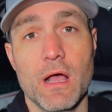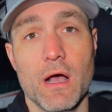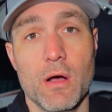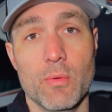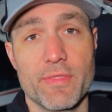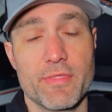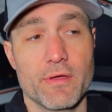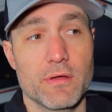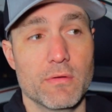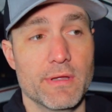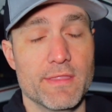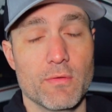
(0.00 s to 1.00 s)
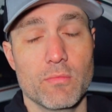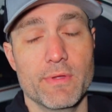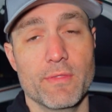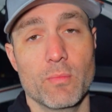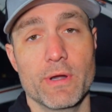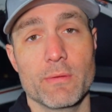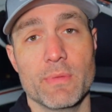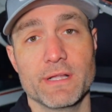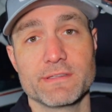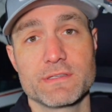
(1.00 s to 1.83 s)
in the winter months.